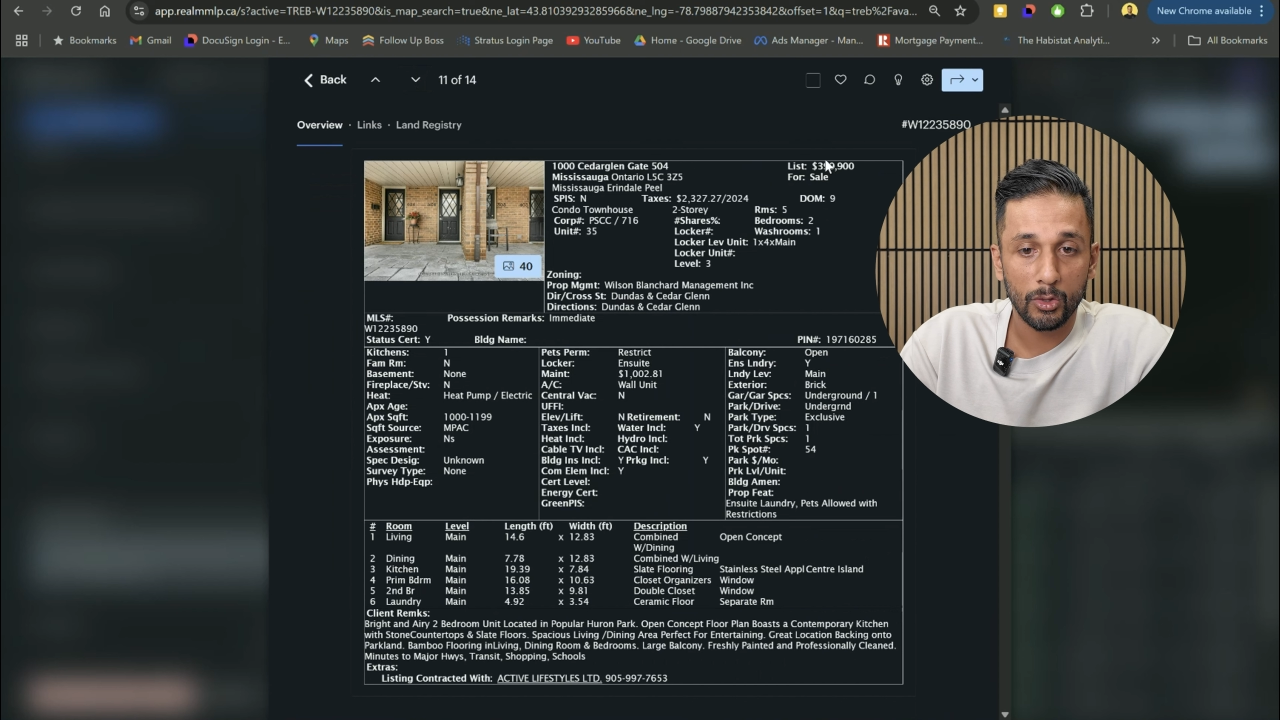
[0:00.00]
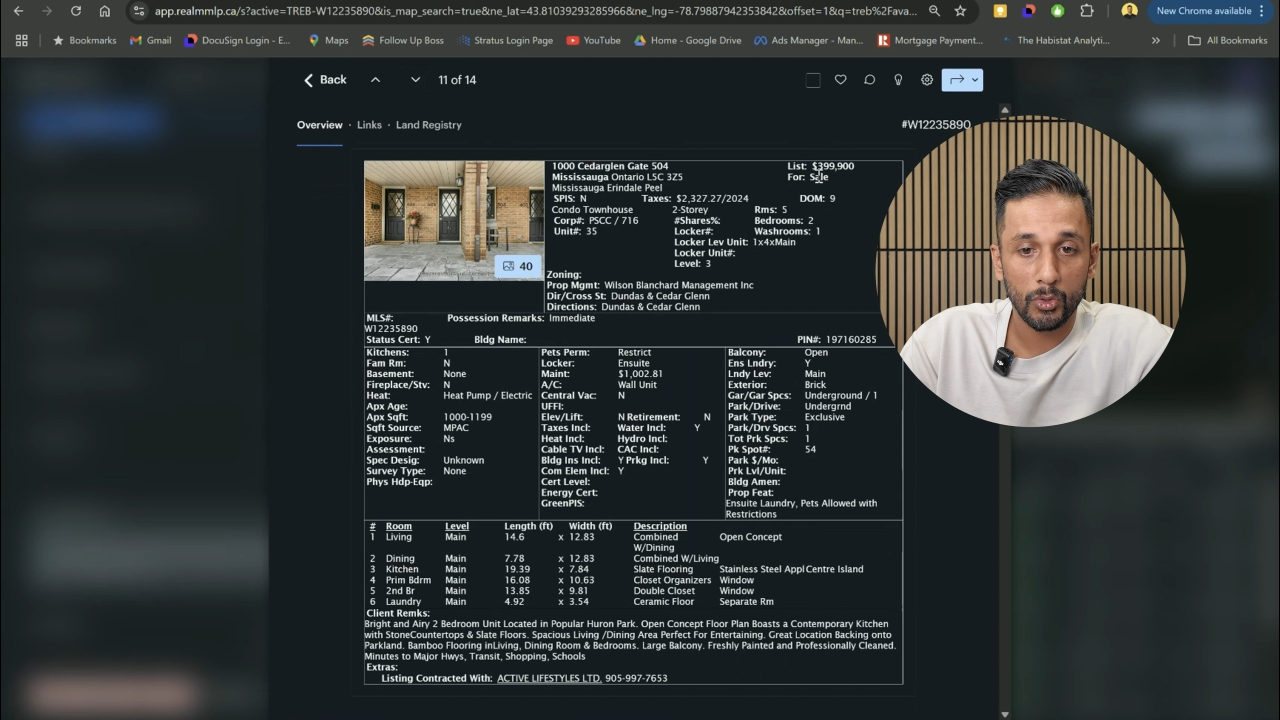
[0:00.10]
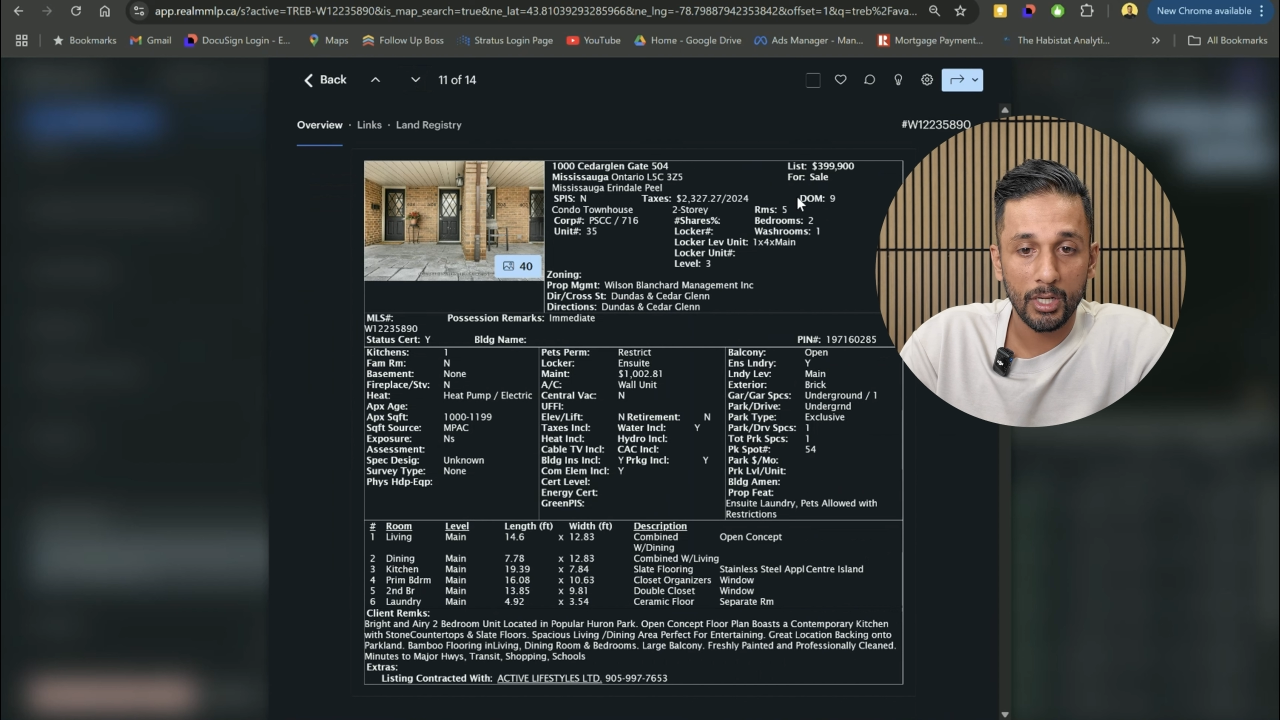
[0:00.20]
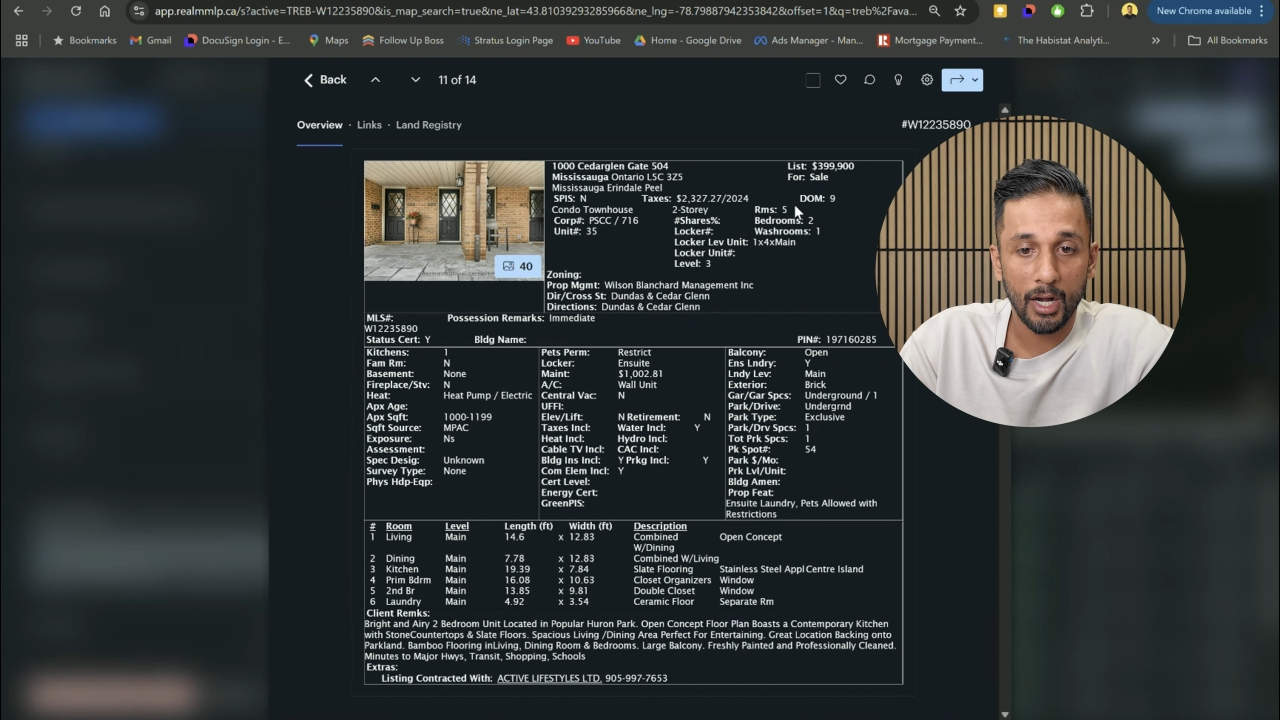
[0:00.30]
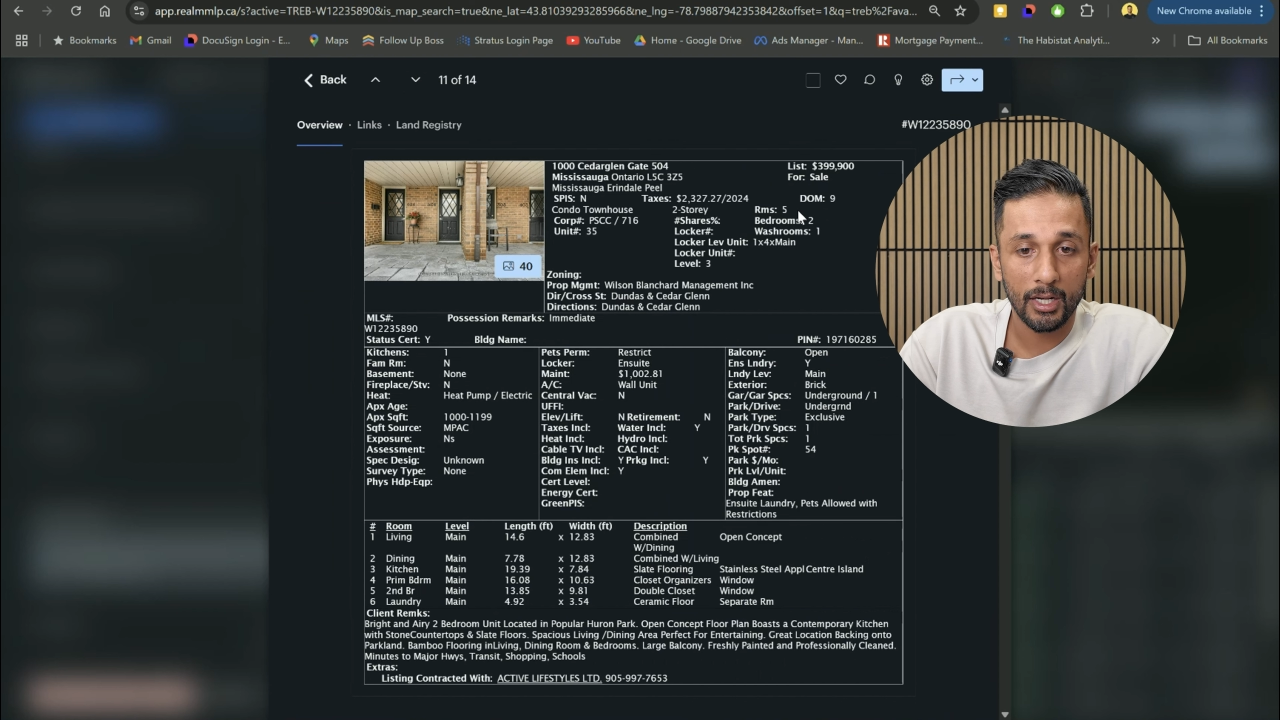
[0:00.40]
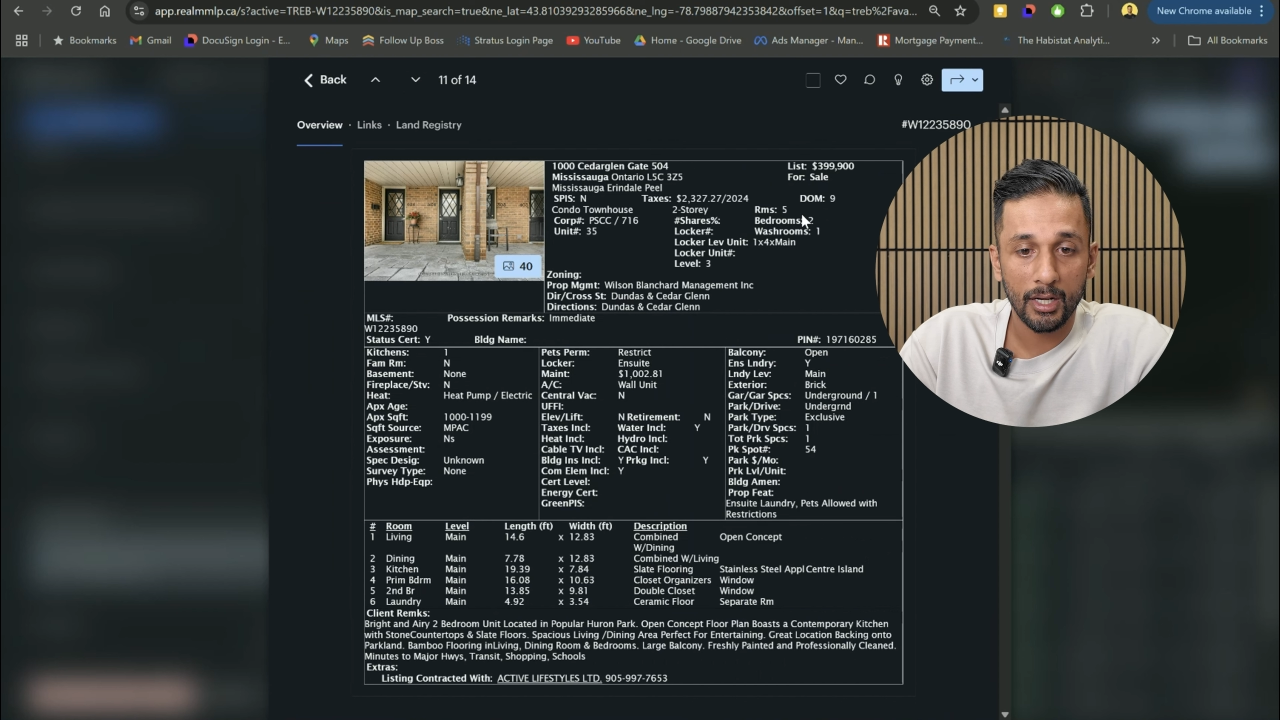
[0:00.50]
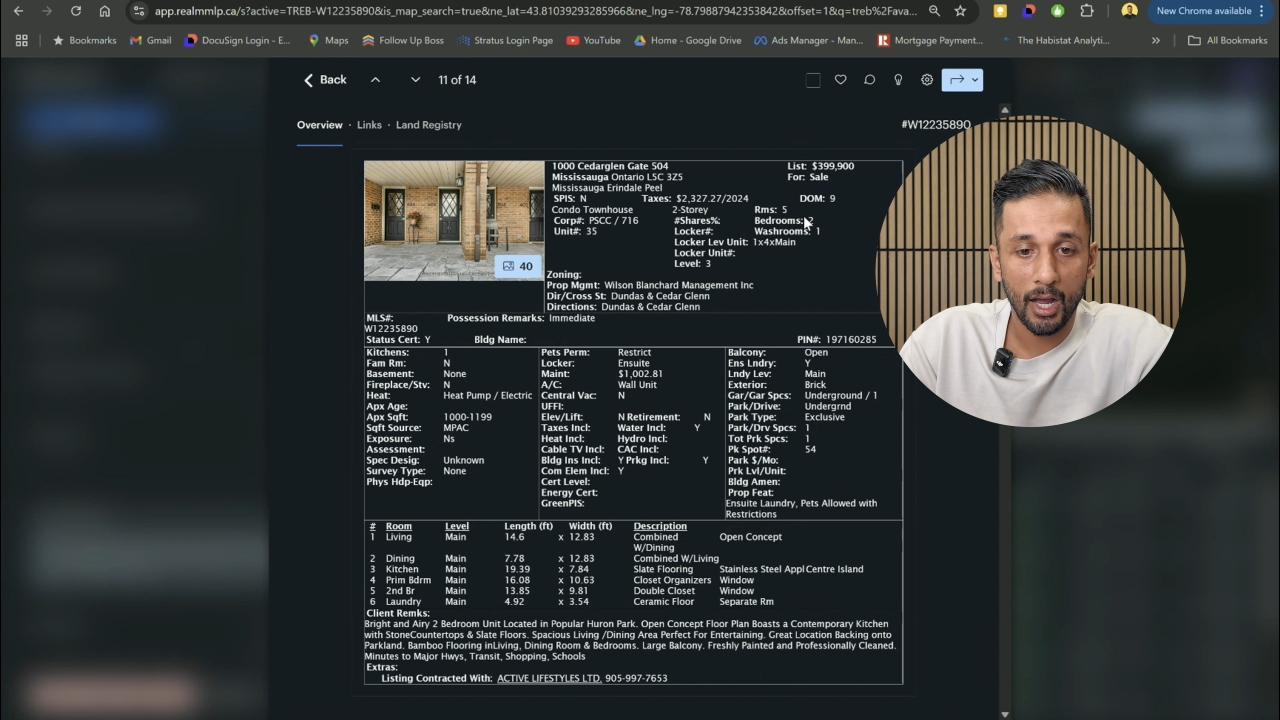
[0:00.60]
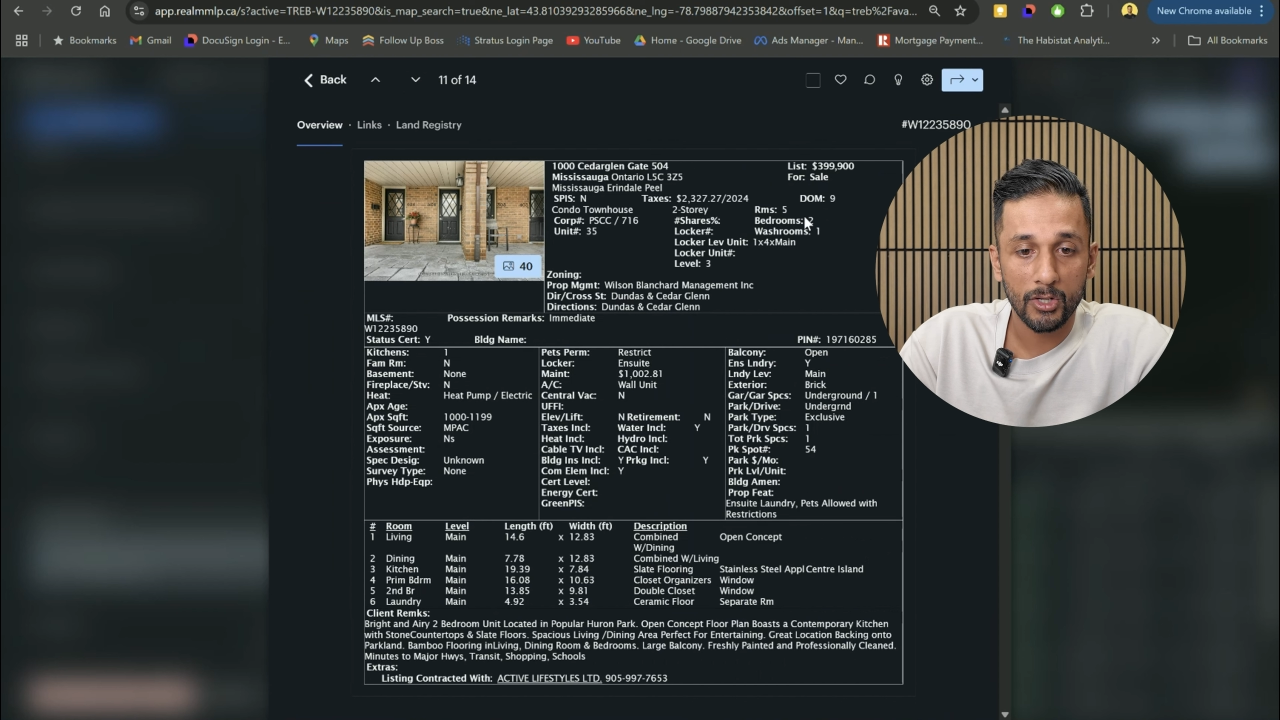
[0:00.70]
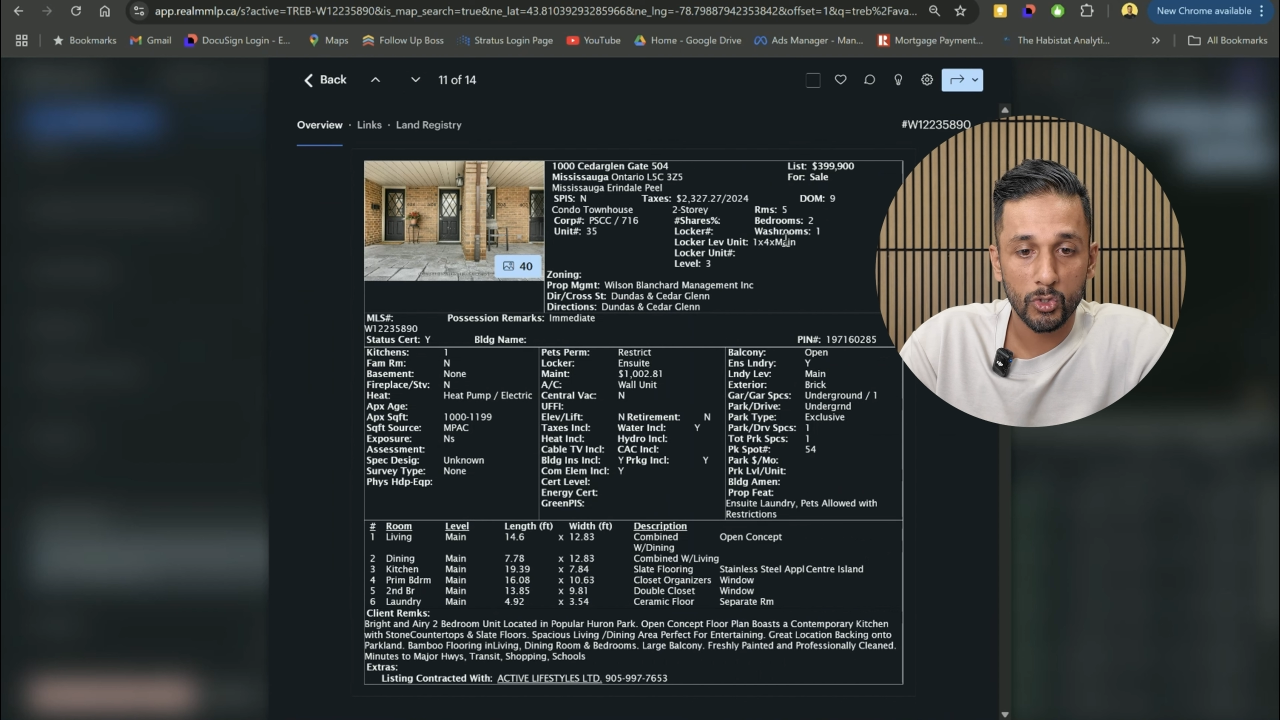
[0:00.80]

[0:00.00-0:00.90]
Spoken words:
$399,